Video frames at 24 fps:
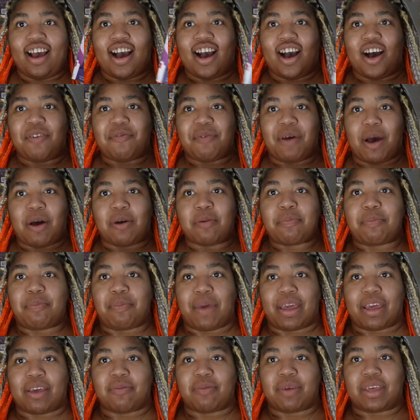about
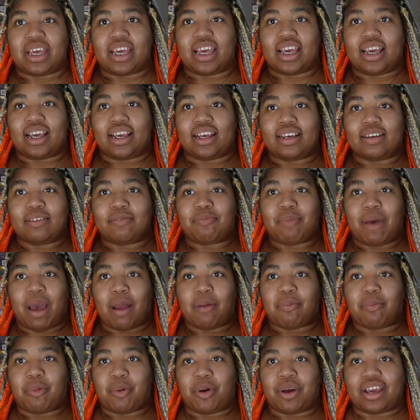baby
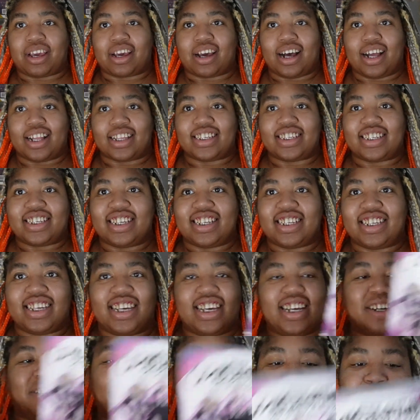bad boy
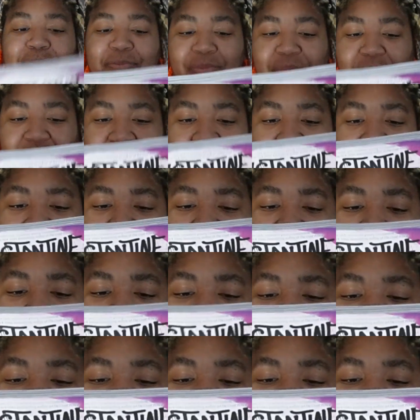Constantine. It